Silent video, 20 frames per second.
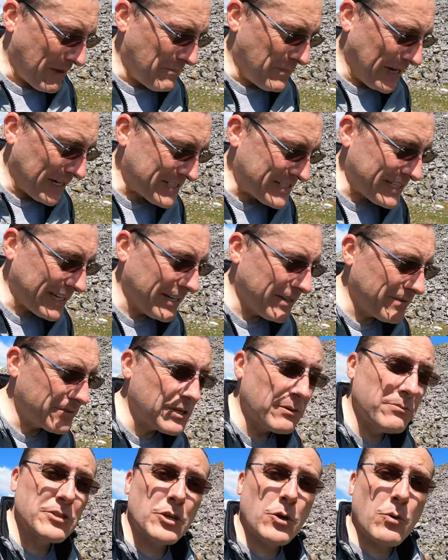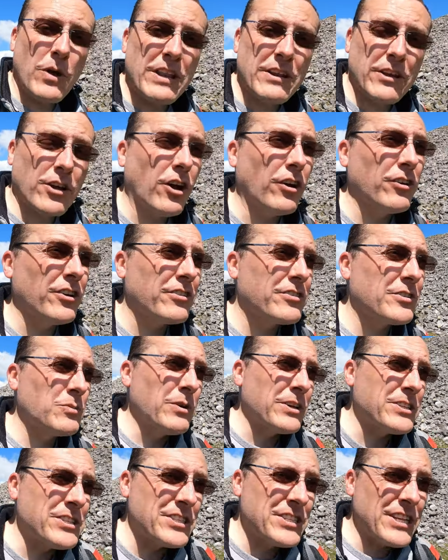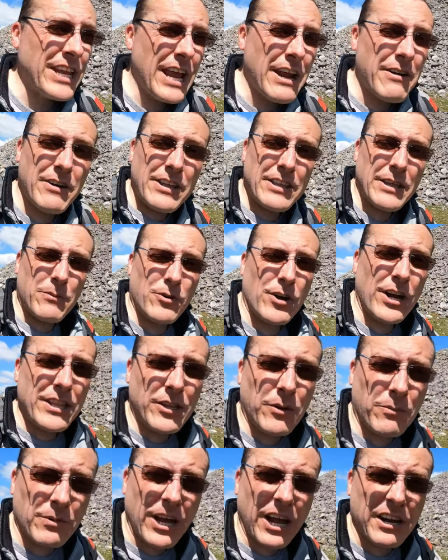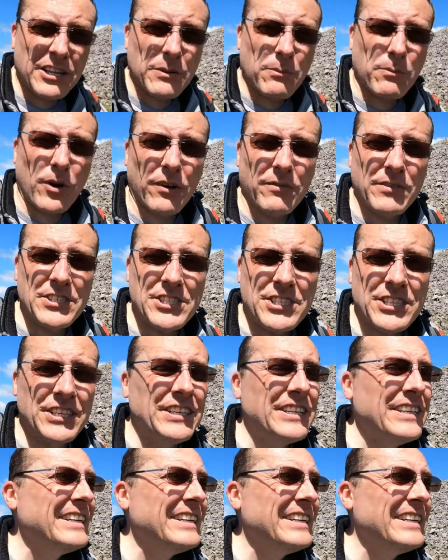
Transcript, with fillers: but um, she was the Queen of Connacht which is the area that we're in the kind of the province